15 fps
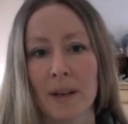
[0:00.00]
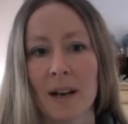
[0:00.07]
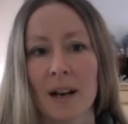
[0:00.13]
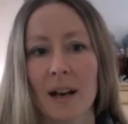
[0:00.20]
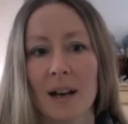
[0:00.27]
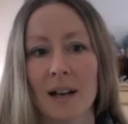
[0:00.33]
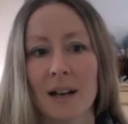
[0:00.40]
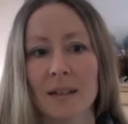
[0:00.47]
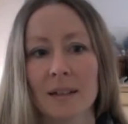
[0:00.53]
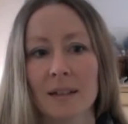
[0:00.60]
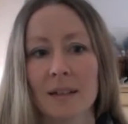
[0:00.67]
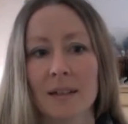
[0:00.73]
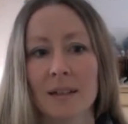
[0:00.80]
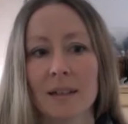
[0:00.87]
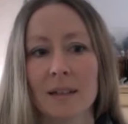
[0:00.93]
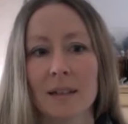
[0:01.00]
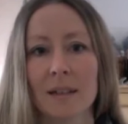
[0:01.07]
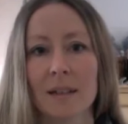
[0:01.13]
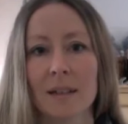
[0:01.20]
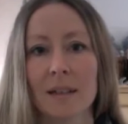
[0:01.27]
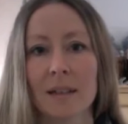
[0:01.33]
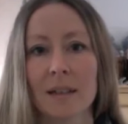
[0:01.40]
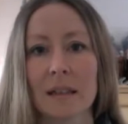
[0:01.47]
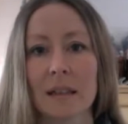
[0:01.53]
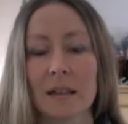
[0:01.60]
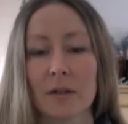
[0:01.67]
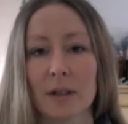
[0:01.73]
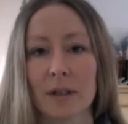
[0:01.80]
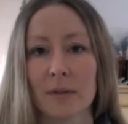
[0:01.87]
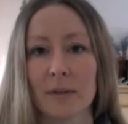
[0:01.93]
and the address